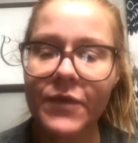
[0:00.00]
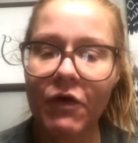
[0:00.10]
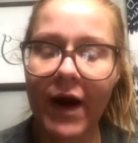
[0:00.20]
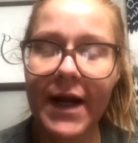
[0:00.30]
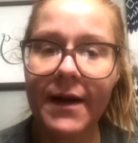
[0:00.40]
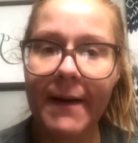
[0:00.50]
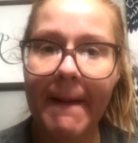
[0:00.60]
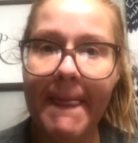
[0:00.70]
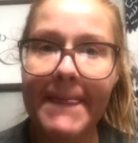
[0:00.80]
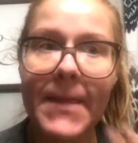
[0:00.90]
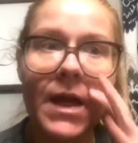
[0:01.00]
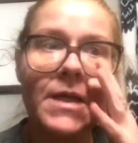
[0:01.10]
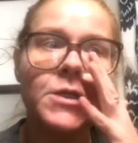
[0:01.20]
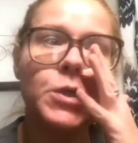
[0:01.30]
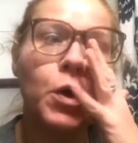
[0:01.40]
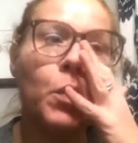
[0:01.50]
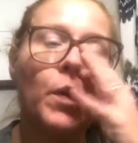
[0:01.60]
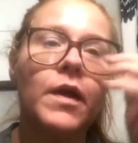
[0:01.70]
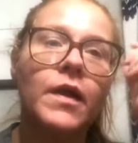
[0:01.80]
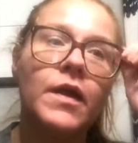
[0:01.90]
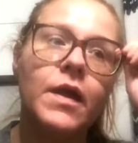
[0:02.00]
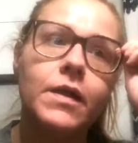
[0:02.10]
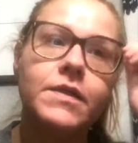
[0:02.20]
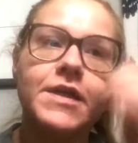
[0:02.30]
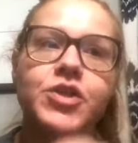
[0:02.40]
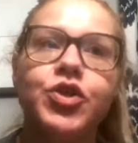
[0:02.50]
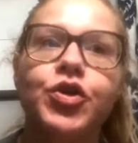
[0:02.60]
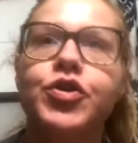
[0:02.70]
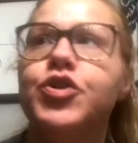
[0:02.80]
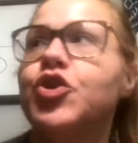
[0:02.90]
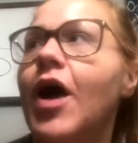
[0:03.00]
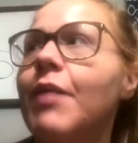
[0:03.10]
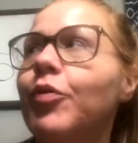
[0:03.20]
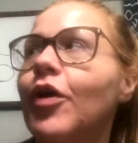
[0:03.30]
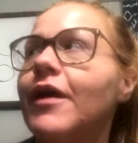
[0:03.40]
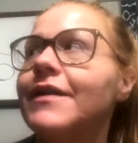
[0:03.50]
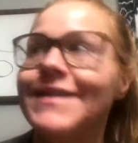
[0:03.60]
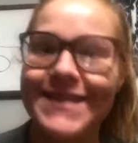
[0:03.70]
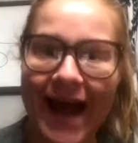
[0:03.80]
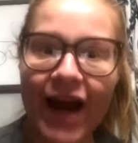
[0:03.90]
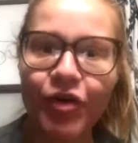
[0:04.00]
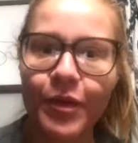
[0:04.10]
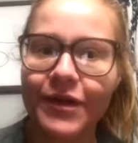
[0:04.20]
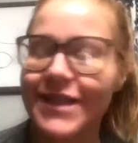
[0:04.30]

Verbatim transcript: Right? So does your job look desirable?